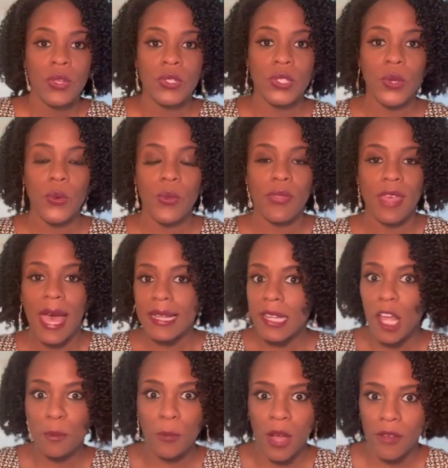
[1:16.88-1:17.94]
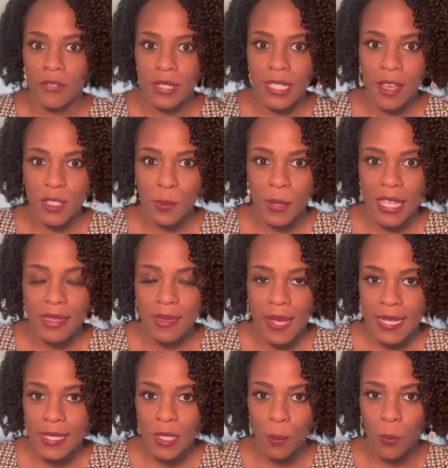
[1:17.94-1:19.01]
So that nonprofit tells me
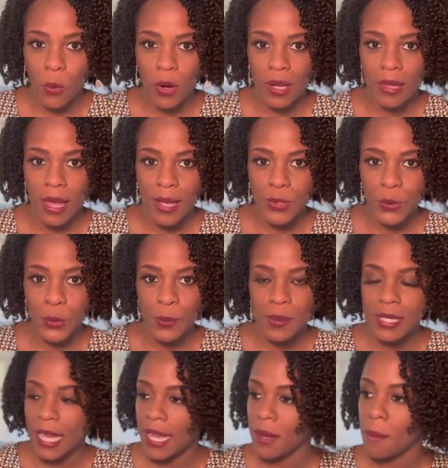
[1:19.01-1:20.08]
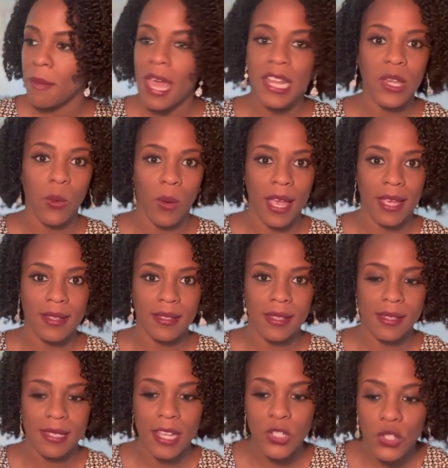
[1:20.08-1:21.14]
they support classrooms in many ways.
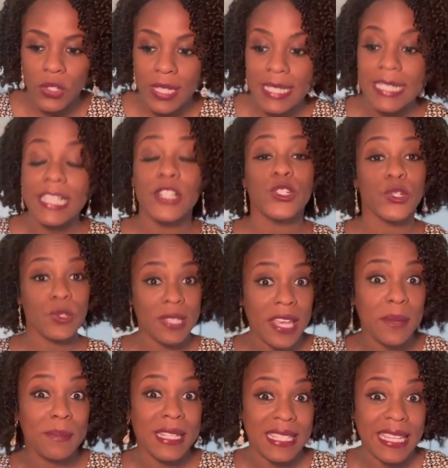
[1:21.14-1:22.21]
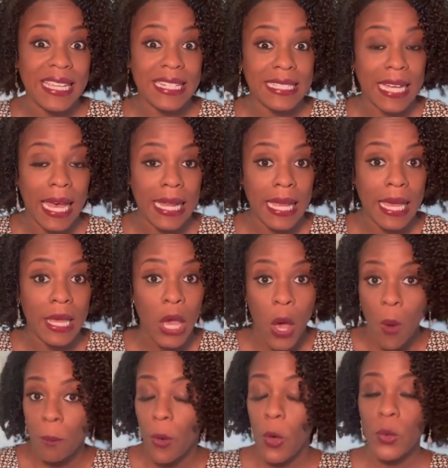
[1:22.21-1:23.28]
Essentially, teachers like Ms. Quintana
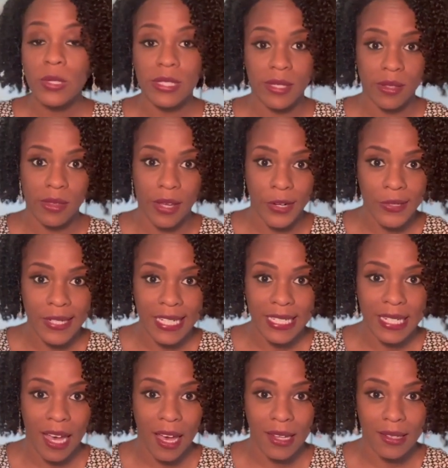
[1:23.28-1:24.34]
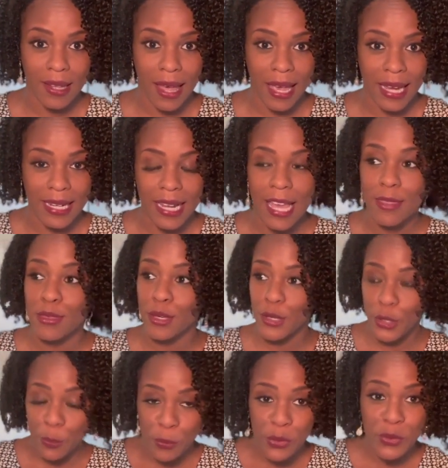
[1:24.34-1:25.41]
post their need online and the
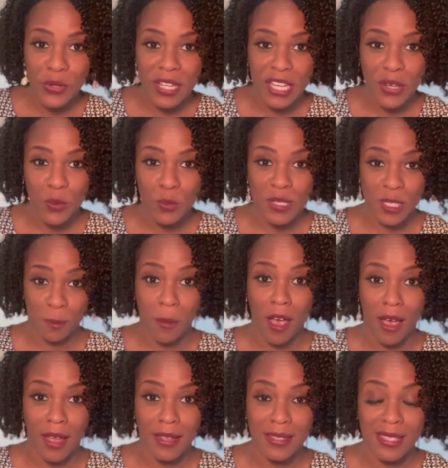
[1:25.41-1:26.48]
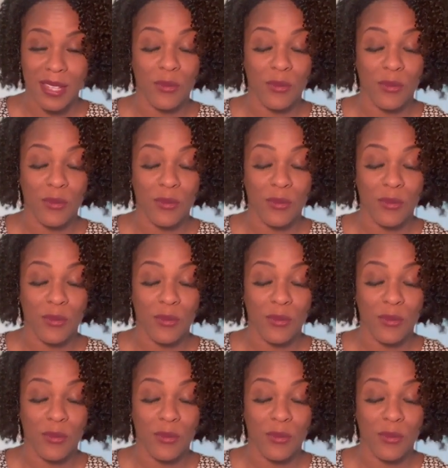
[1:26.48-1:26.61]
community responds.